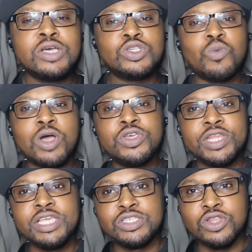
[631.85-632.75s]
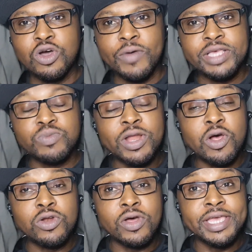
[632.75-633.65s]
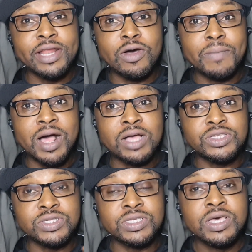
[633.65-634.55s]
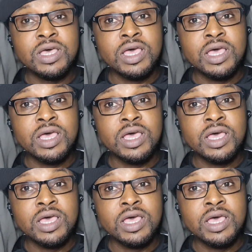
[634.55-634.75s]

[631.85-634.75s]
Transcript: So what you need to know is whether or not Elon Musk's